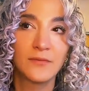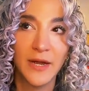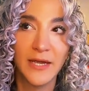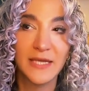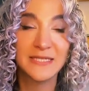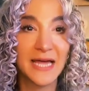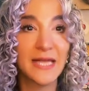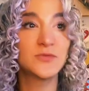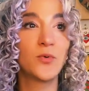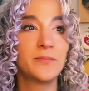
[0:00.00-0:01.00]
right? Because
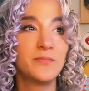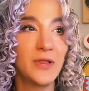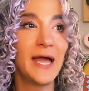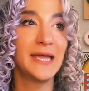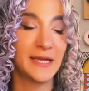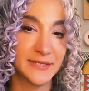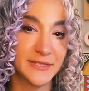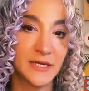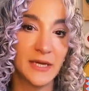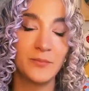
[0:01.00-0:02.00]
that's what play
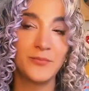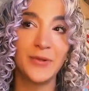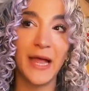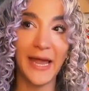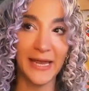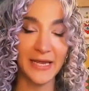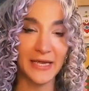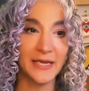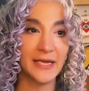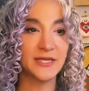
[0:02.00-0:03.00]
is.
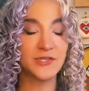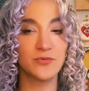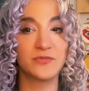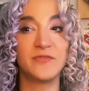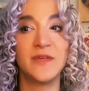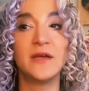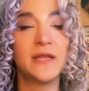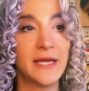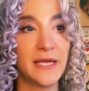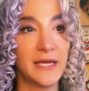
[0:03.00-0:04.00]
Play is
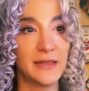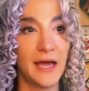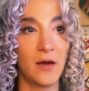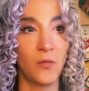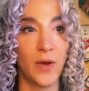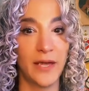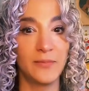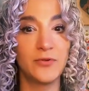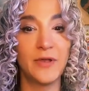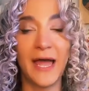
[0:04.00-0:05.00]
revealing in that way.
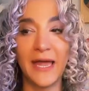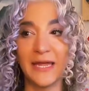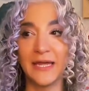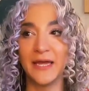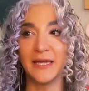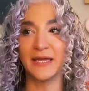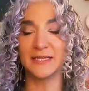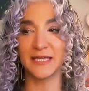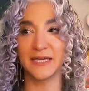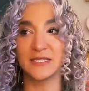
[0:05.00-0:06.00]
Play
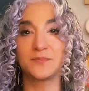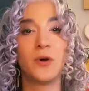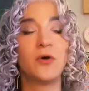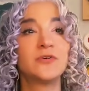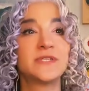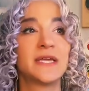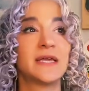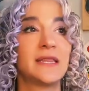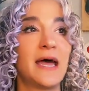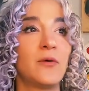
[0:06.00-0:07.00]
is exposing
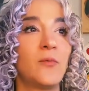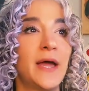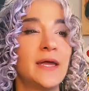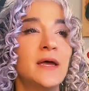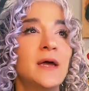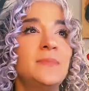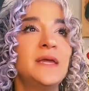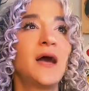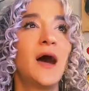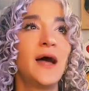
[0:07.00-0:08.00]
in that way
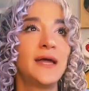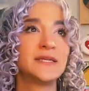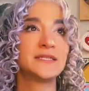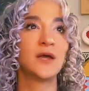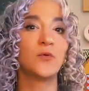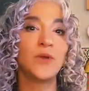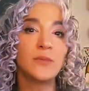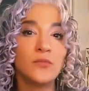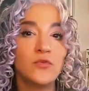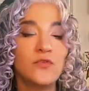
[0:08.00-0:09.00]
because we
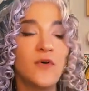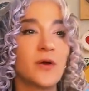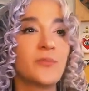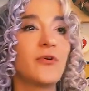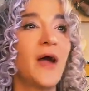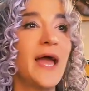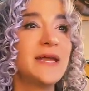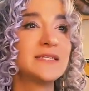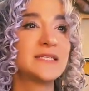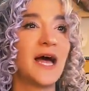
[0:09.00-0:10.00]
move our
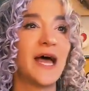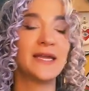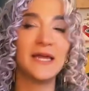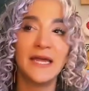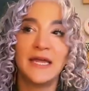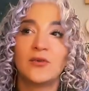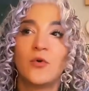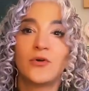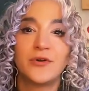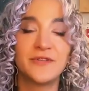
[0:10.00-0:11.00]
pride aside in
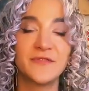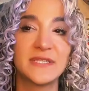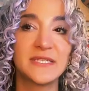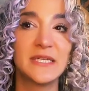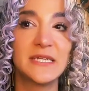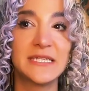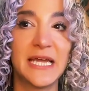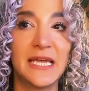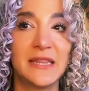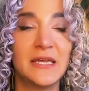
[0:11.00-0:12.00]
order to
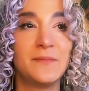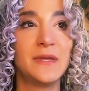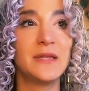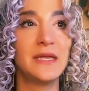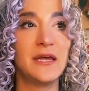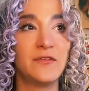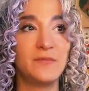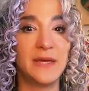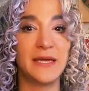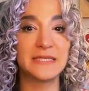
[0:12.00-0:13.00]
facilitate the ability
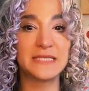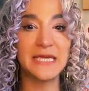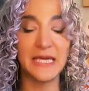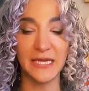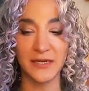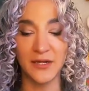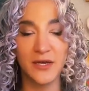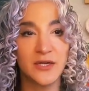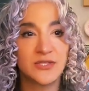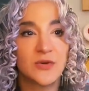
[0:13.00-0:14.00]
of being seen.
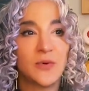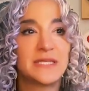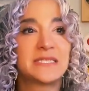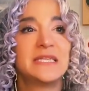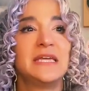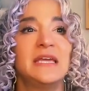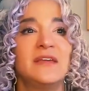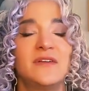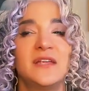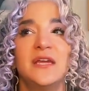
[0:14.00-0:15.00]
So we see
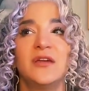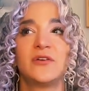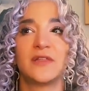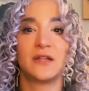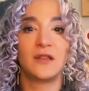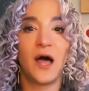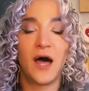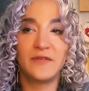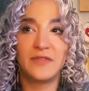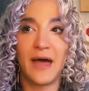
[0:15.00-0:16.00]
even here that a
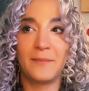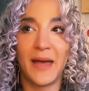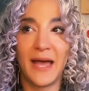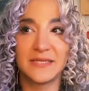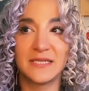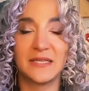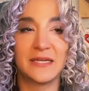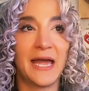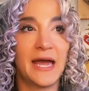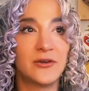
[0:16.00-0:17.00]
lot of that
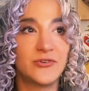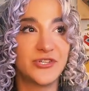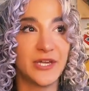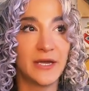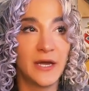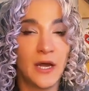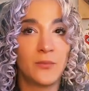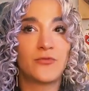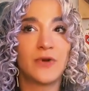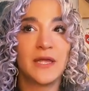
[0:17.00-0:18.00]
masculine energy,
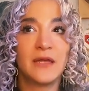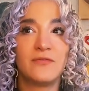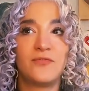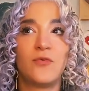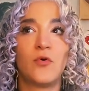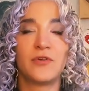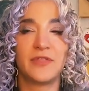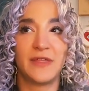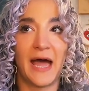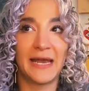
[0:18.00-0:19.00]
bringing
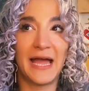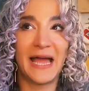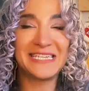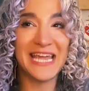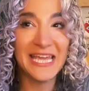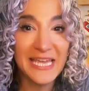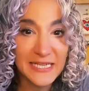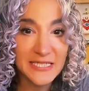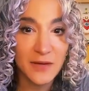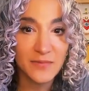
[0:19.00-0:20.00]
forth that,
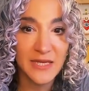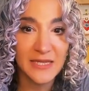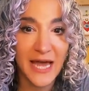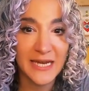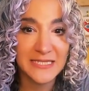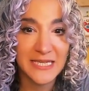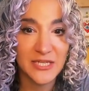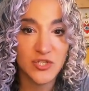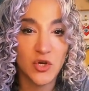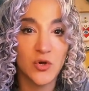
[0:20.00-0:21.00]
taking something that is
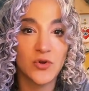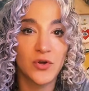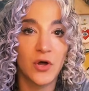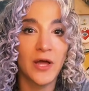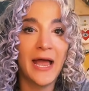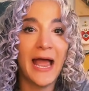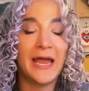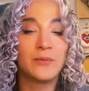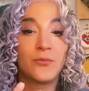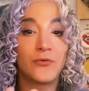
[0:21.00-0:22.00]
internal
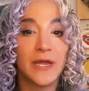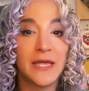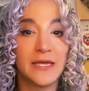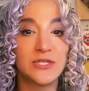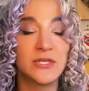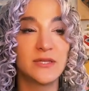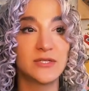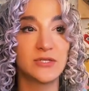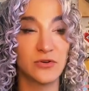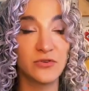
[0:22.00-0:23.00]
and bringing it to the
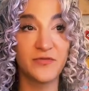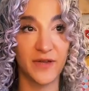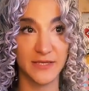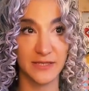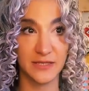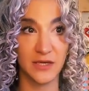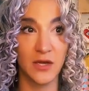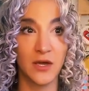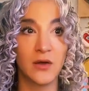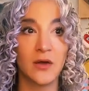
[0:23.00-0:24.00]
surface.
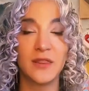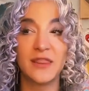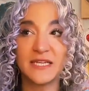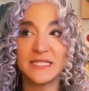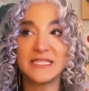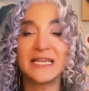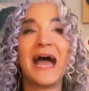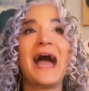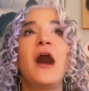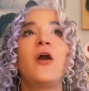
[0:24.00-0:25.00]
This is
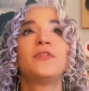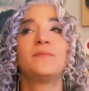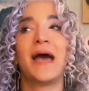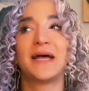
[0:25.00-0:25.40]
how the